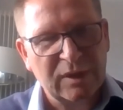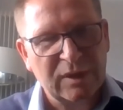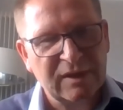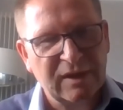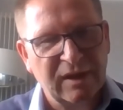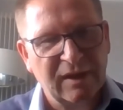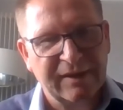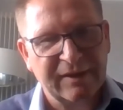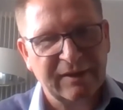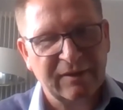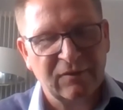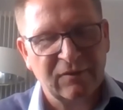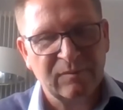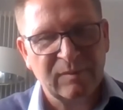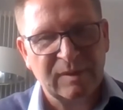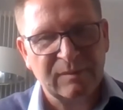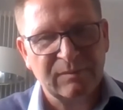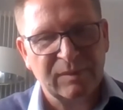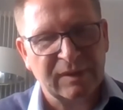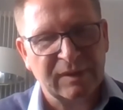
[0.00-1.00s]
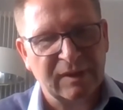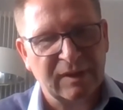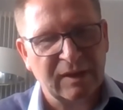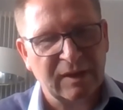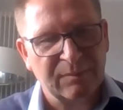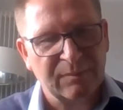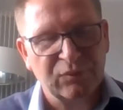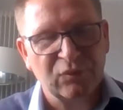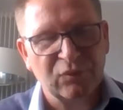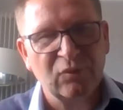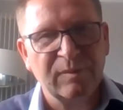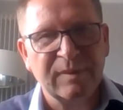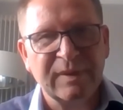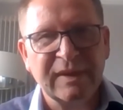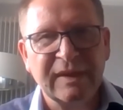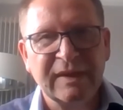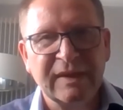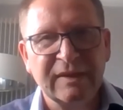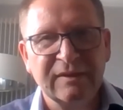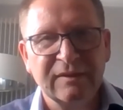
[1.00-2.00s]
client I remember brought
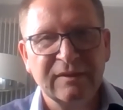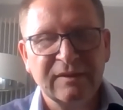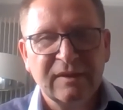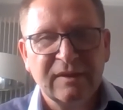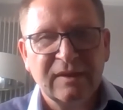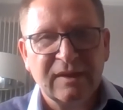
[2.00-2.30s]
me in